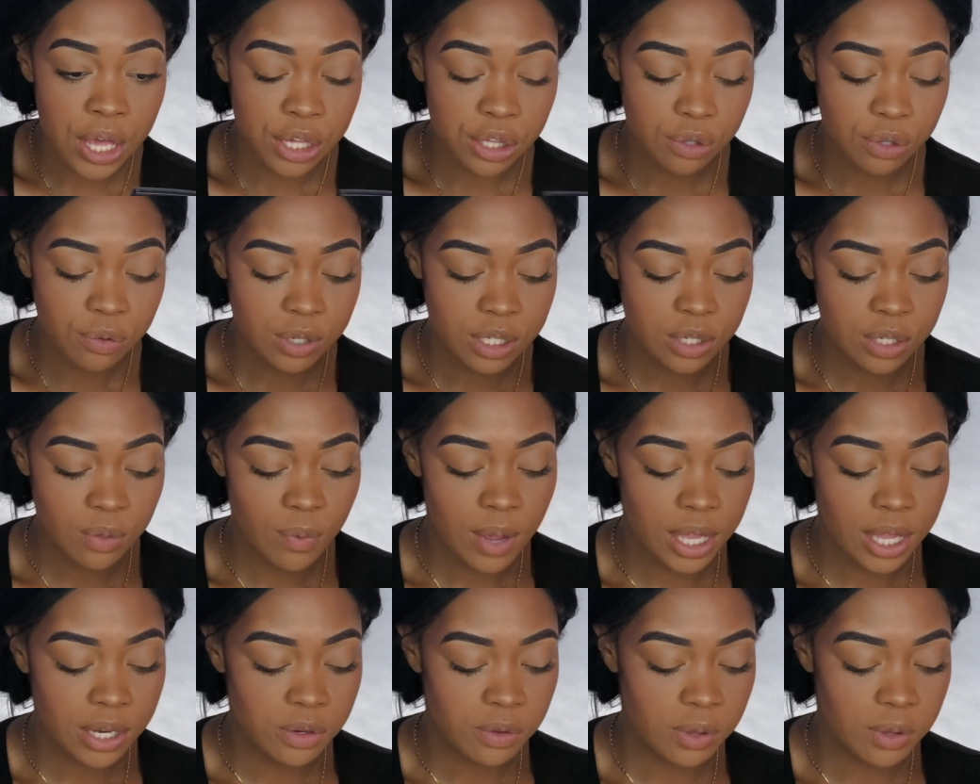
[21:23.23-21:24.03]
The reason
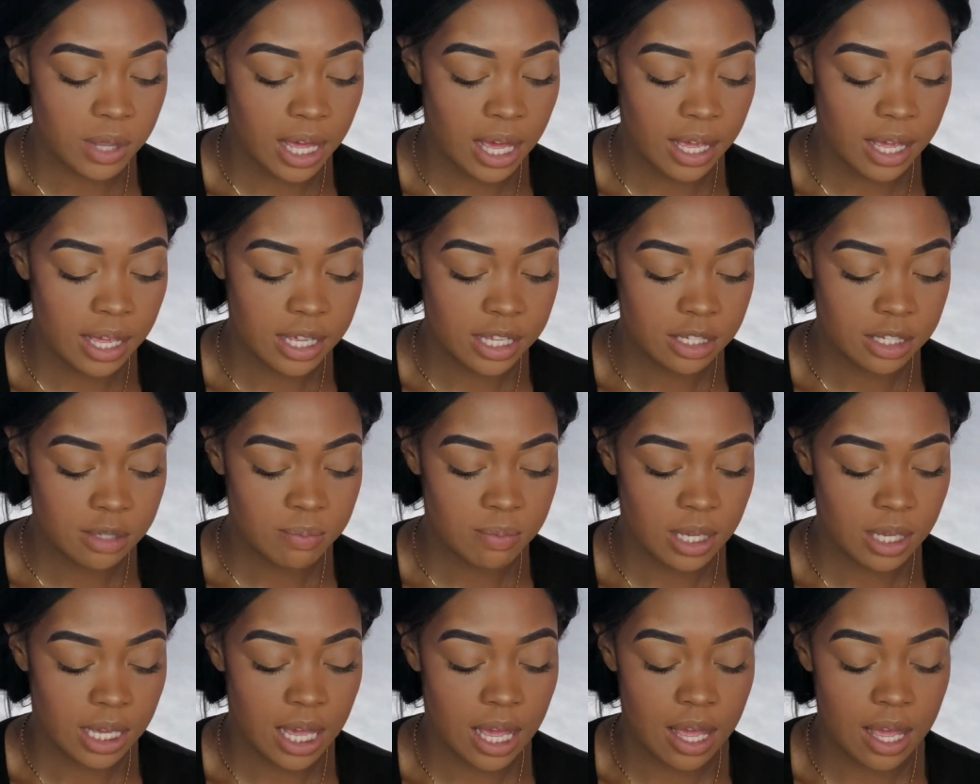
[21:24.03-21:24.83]
why I do that is
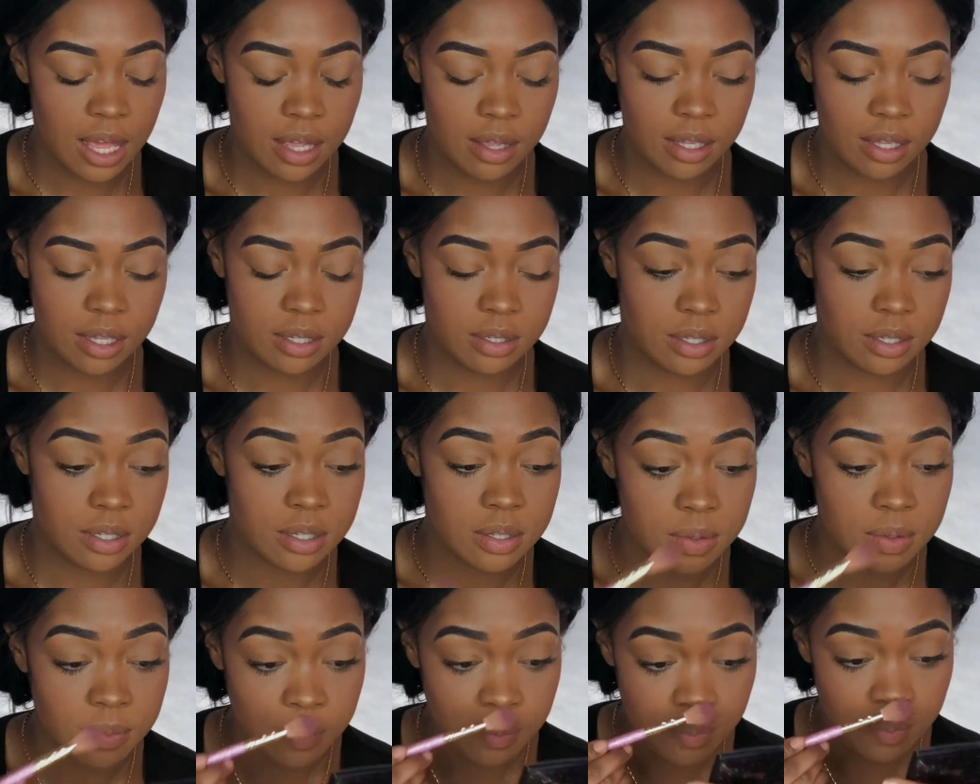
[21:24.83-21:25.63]

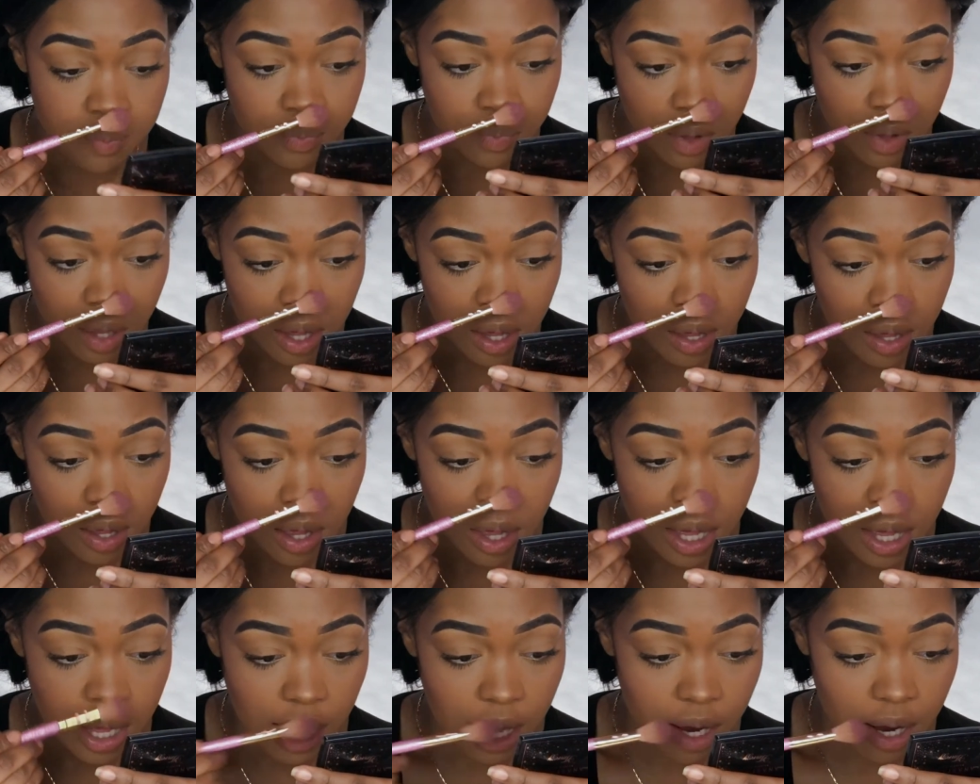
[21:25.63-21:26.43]
because
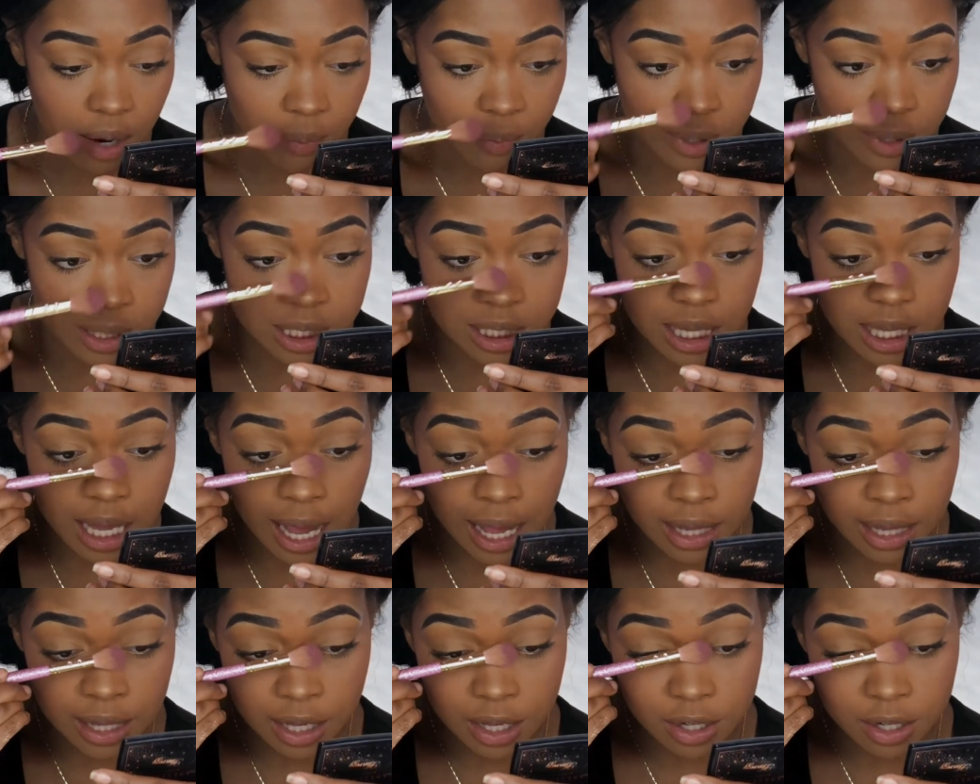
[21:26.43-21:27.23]
Amrezy's
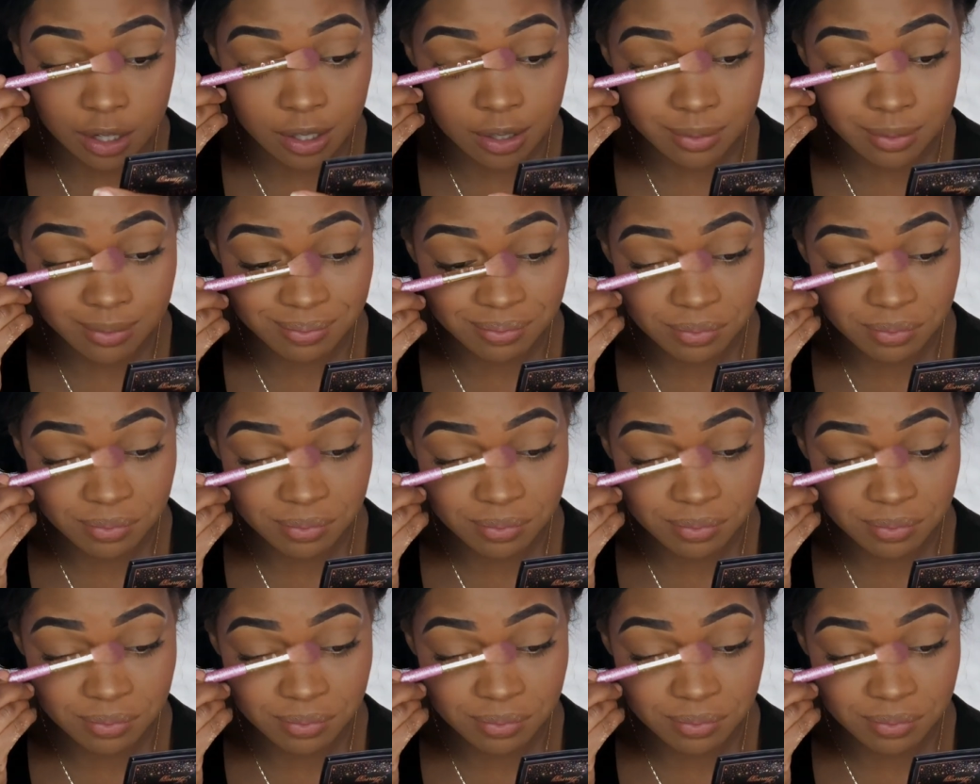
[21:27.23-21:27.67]
highlighter